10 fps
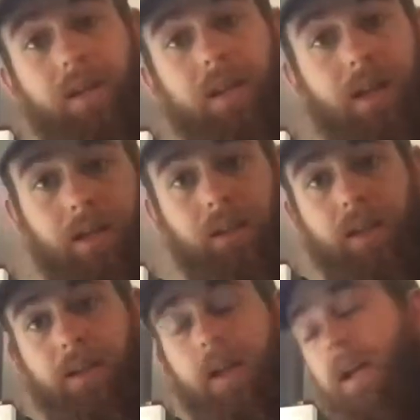
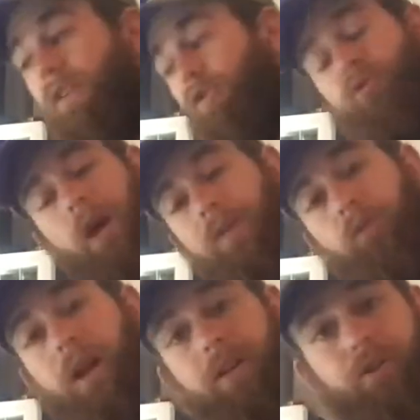England to drive
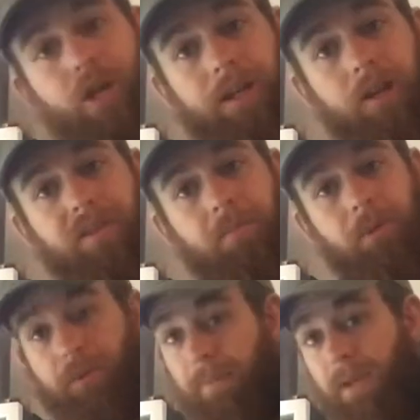around and check out some of the
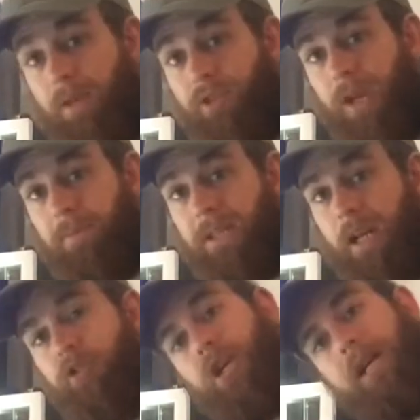reptile shops there,
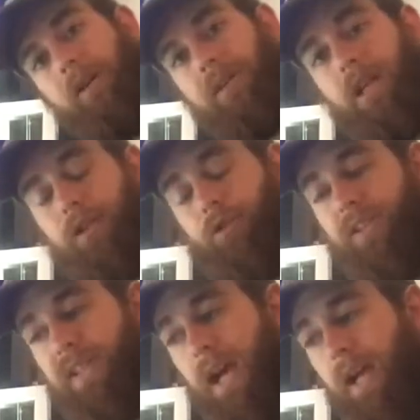check out the
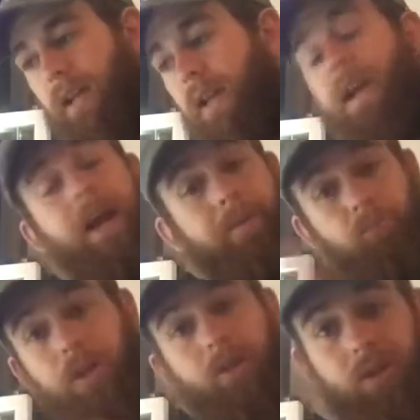countryside, and
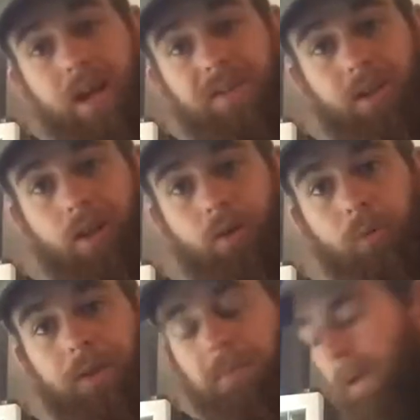bring you guys along with